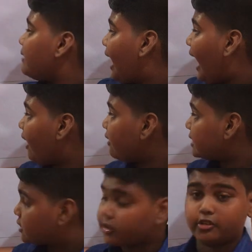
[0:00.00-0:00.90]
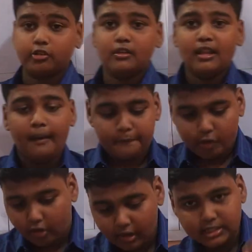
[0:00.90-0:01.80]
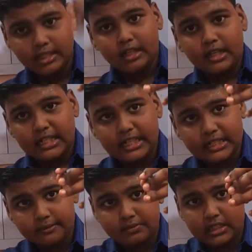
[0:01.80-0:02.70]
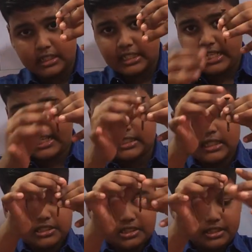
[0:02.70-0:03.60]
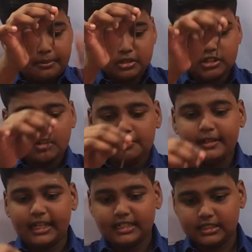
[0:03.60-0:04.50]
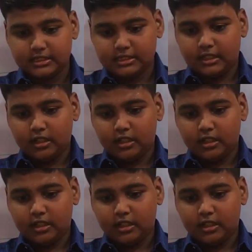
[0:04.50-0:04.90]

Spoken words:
have a screw, because like this, the machine will be like this.